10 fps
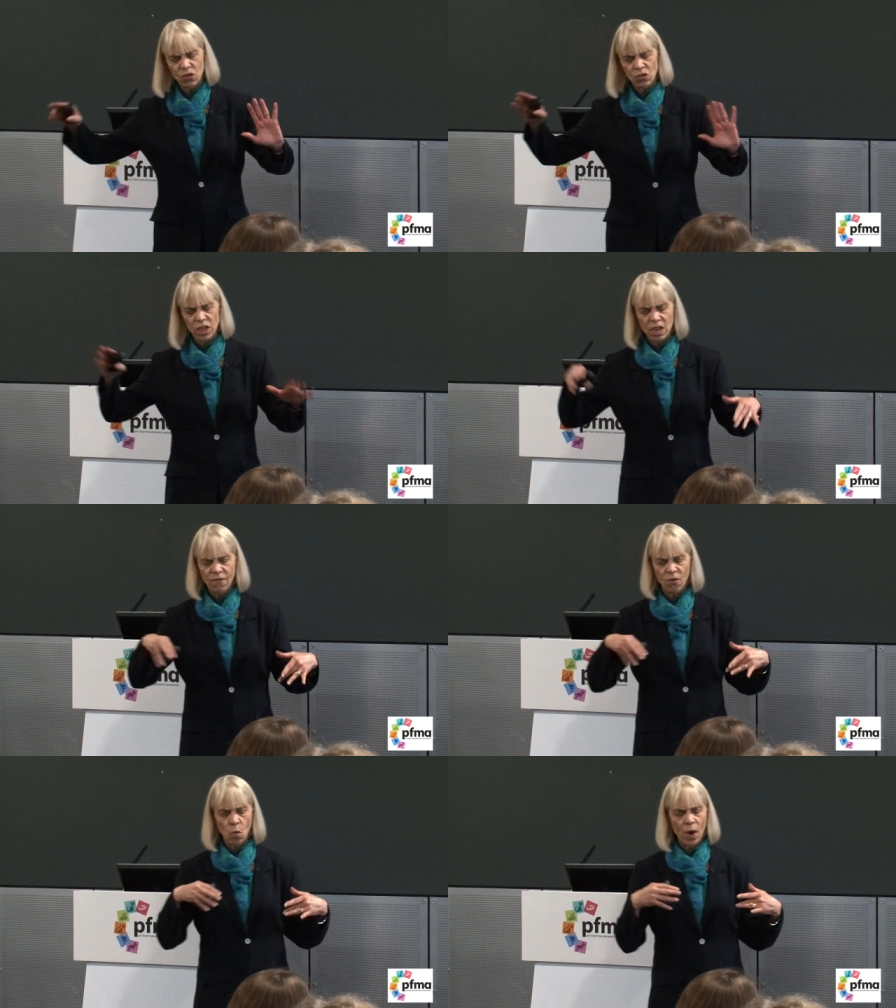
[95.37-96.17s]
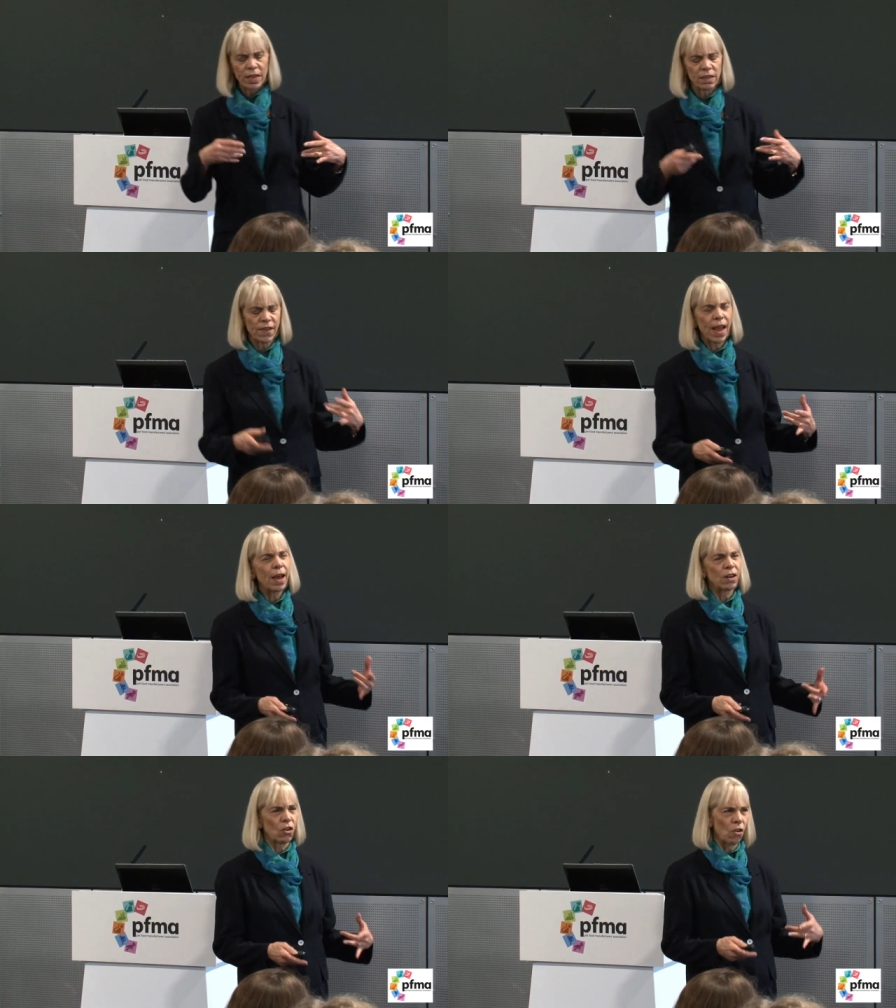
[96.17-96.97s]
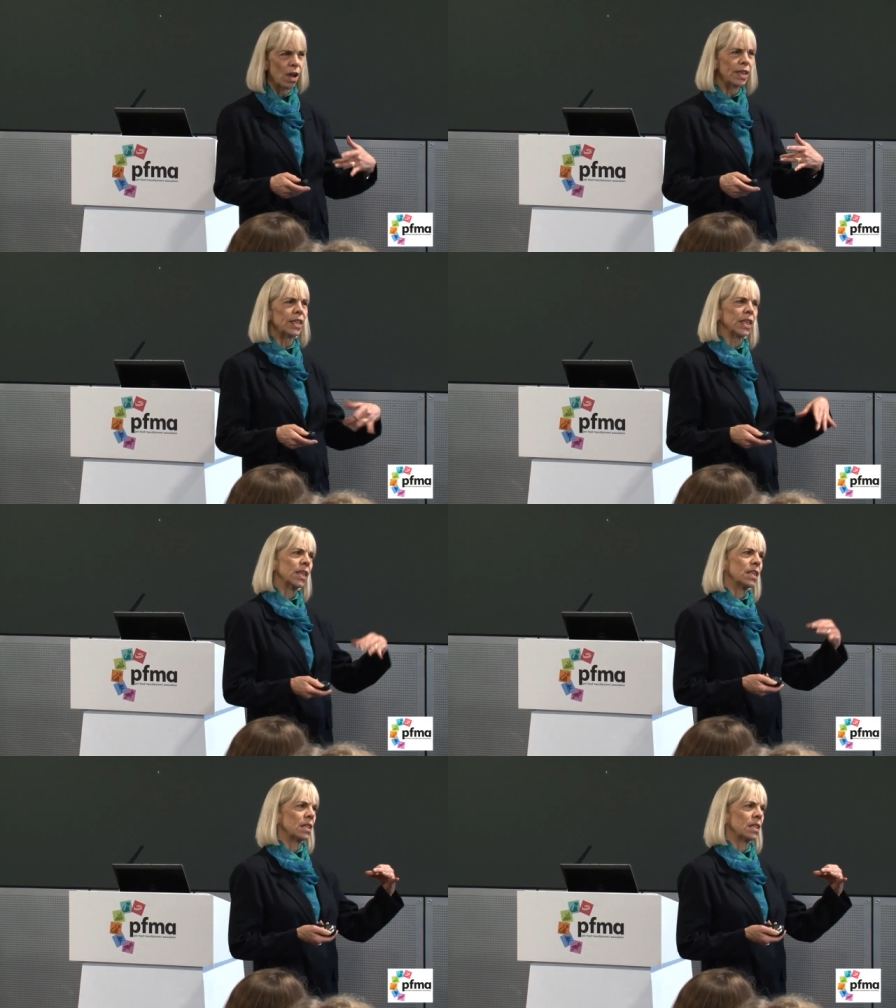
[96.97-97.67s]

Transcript: there's different ways of categorizing this.